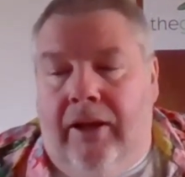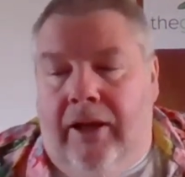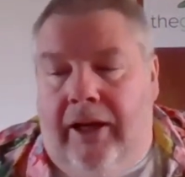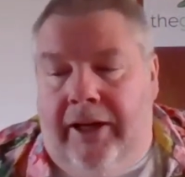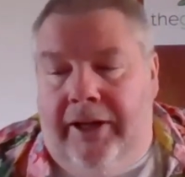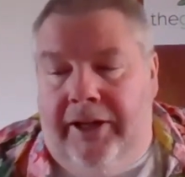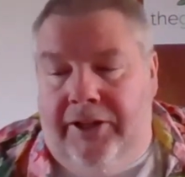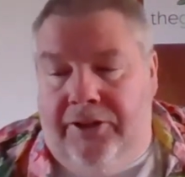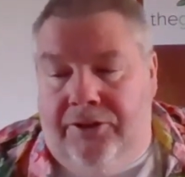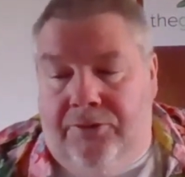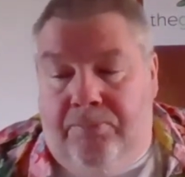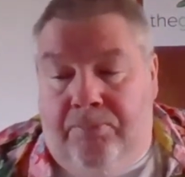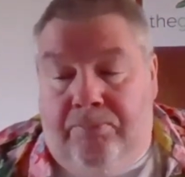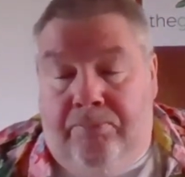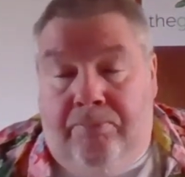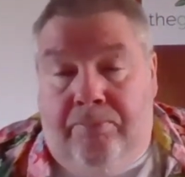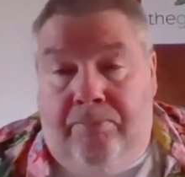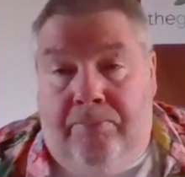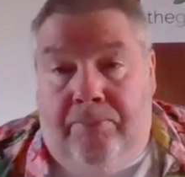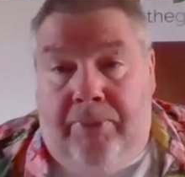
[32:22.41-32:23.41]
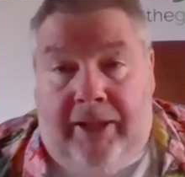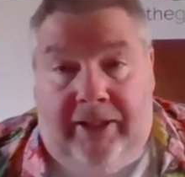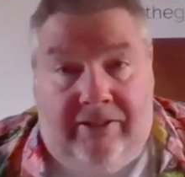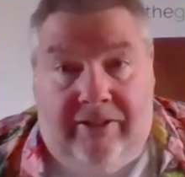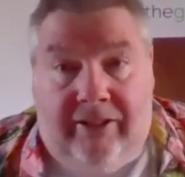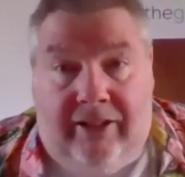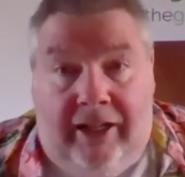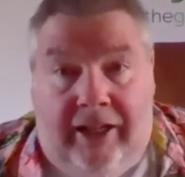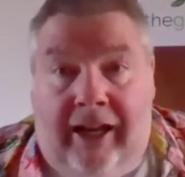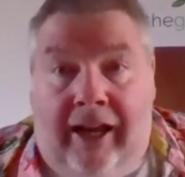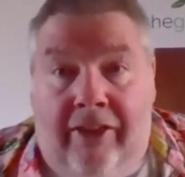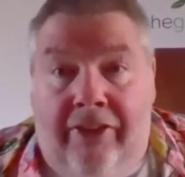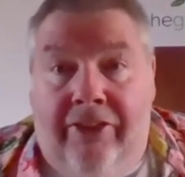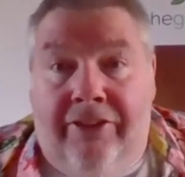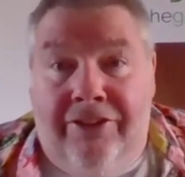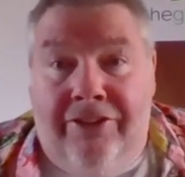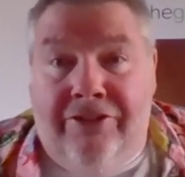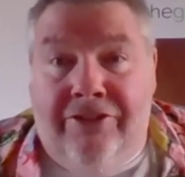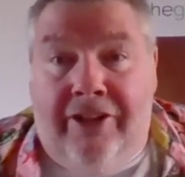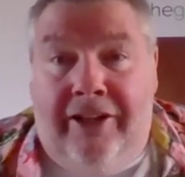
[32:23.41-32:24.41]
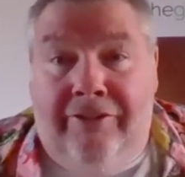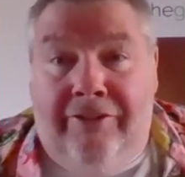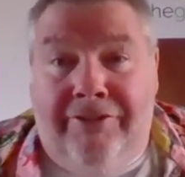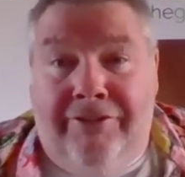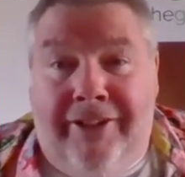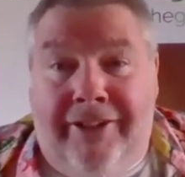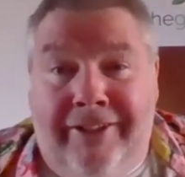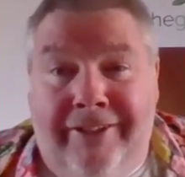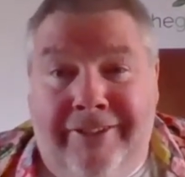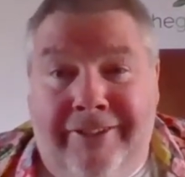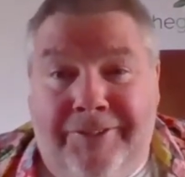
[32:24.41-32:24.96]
And it's basically health and safety.